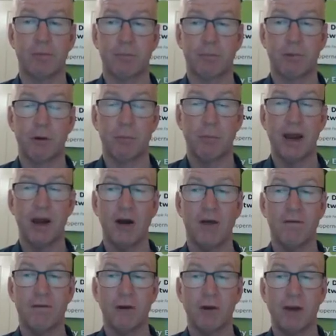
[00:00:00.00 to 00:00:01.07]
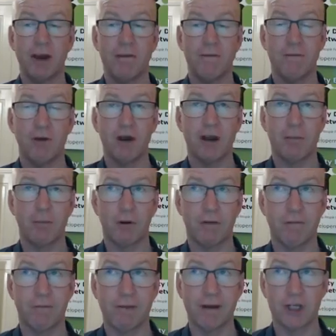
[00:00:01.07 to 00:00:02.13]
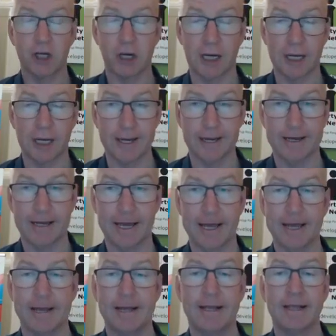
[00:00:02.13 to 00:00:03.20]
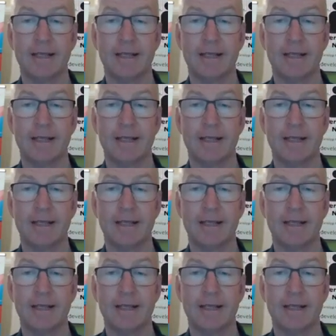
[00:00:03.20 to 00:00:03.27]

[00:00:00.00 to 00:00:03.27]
prepare it very, very professionally, okay?